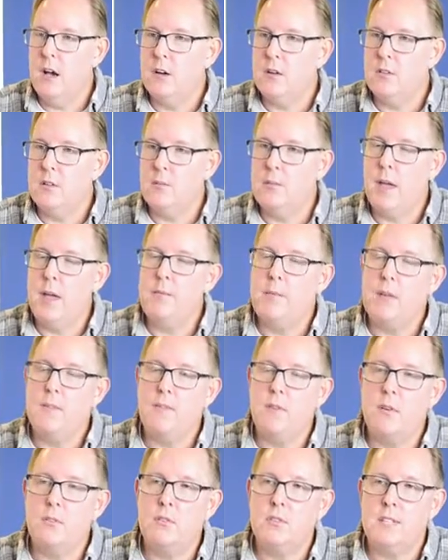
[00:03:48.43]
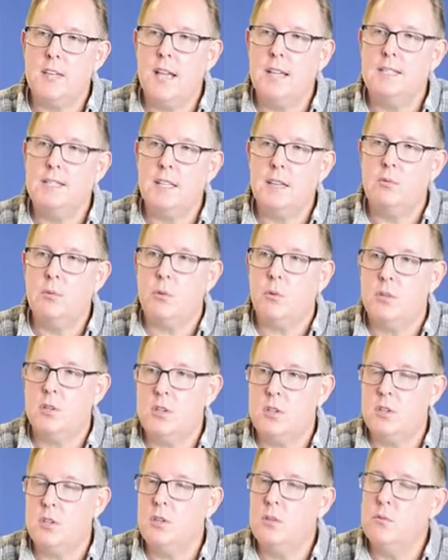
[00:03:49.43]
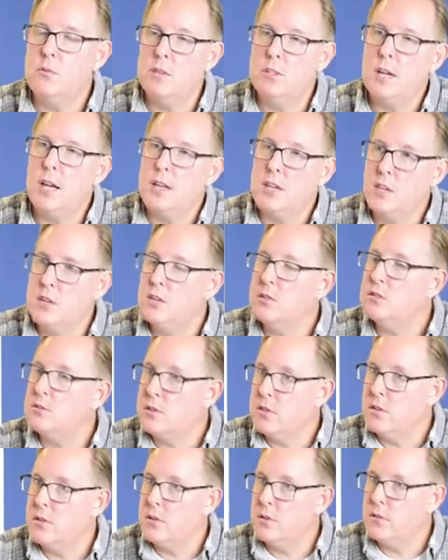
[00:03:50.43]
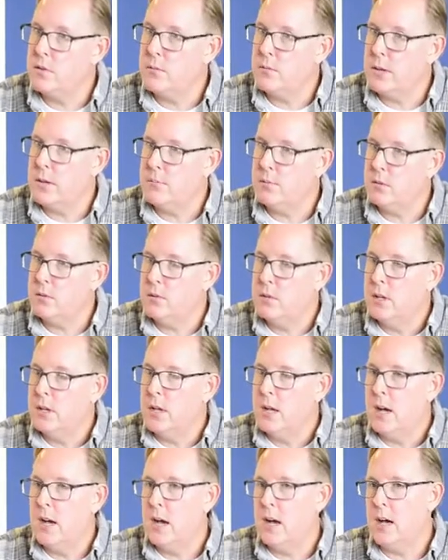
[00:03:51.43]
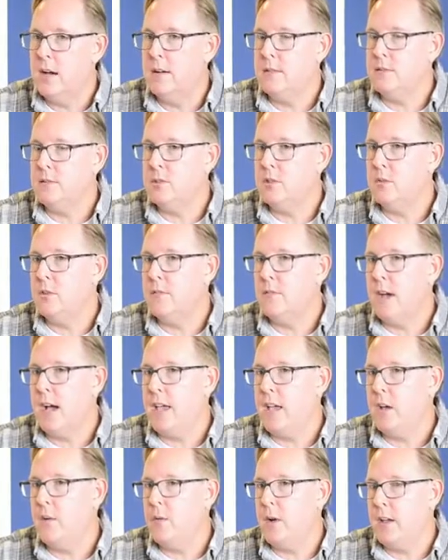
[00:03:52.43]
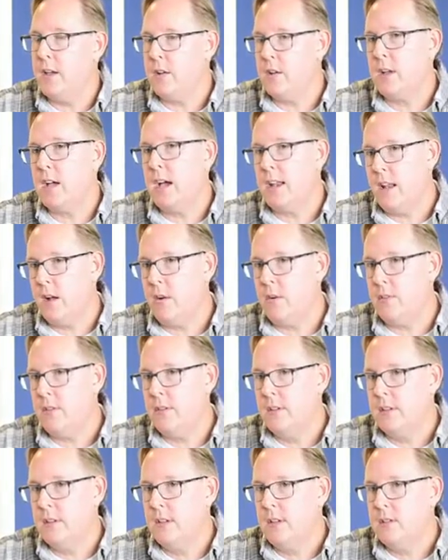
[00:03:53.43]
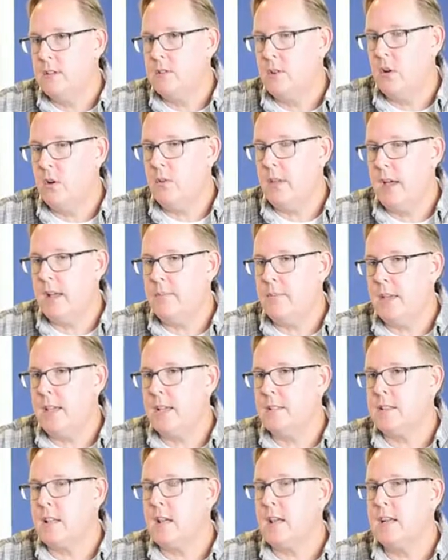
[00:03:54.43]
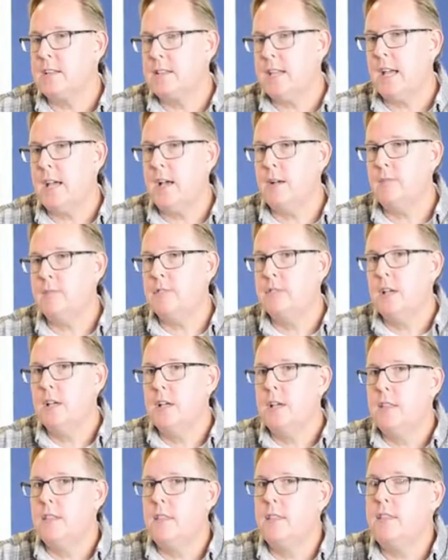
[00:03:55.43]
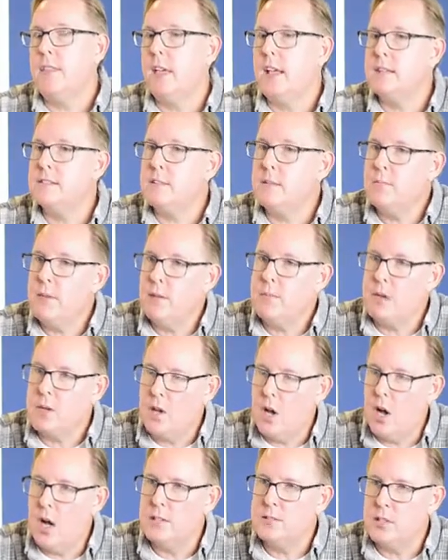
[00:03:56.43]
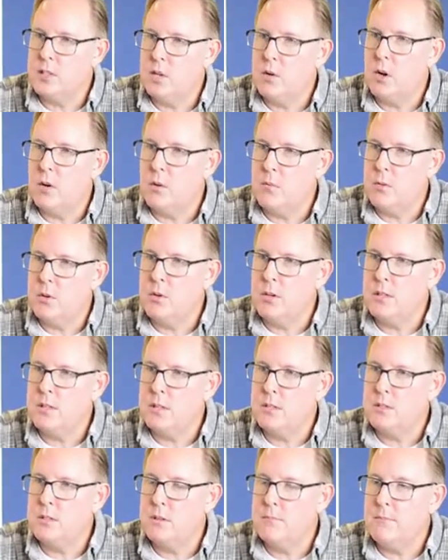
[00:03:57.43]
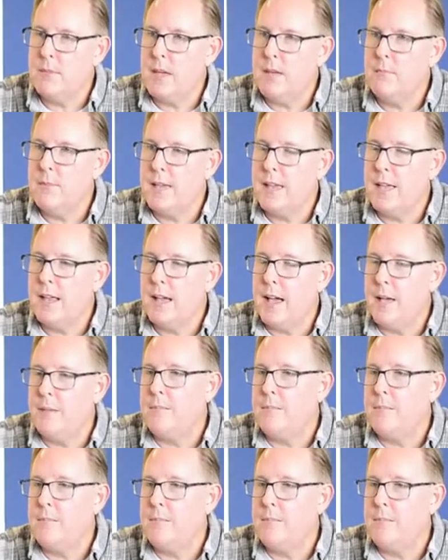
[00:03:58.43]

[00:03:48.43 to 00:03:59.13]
There may be further testing we're going to do, which I usually do for people, to evaluate your gut health. So that, because a lot of times the things that may be causing your autoimmune condition may be a